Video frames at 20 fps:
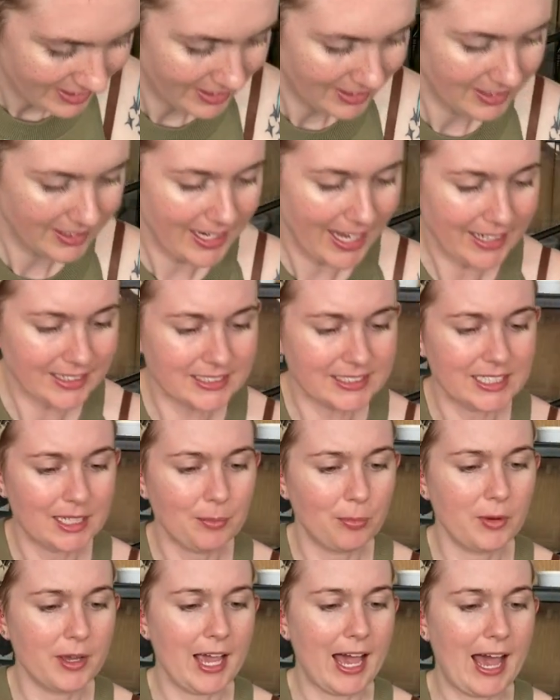Next
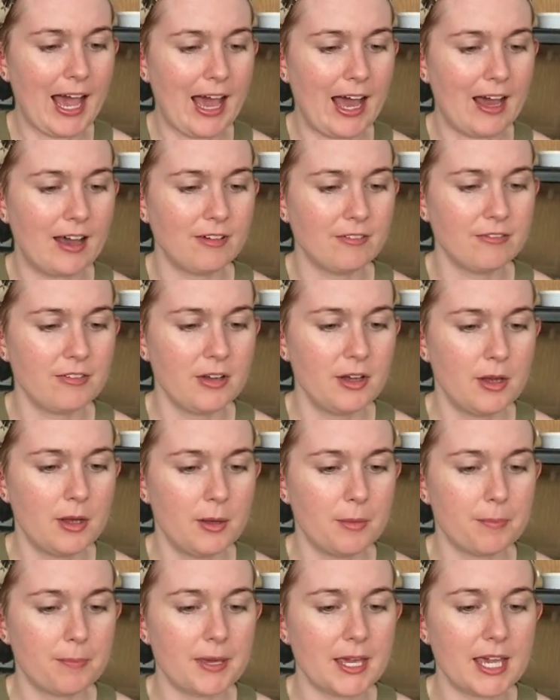up we have
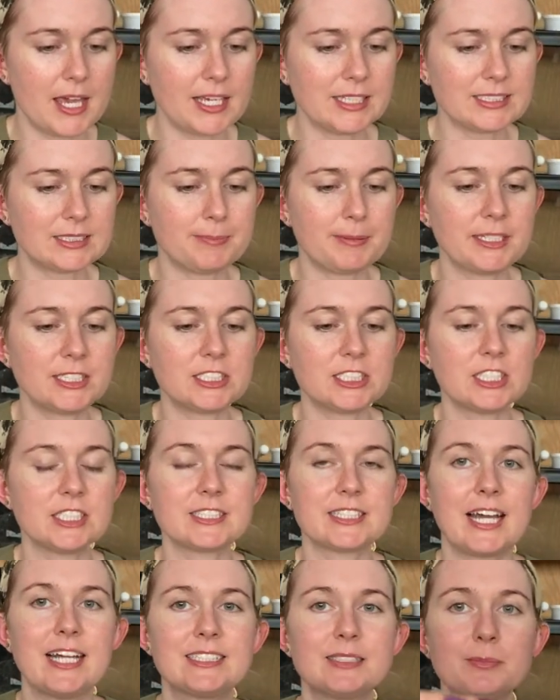P. species
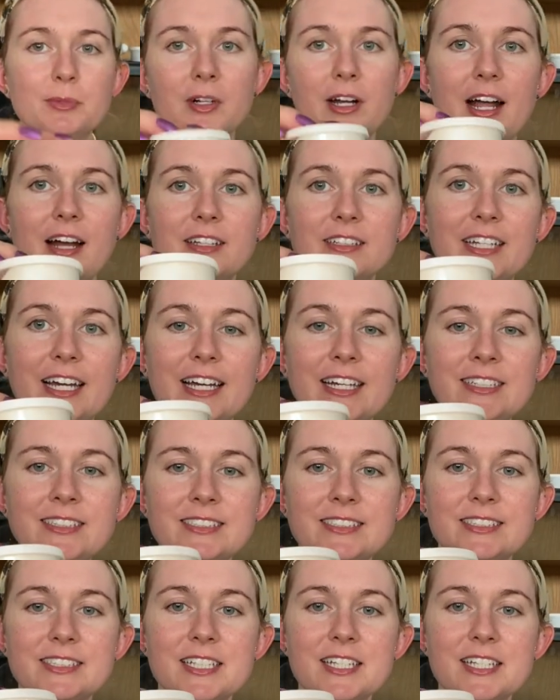Esmeraldas.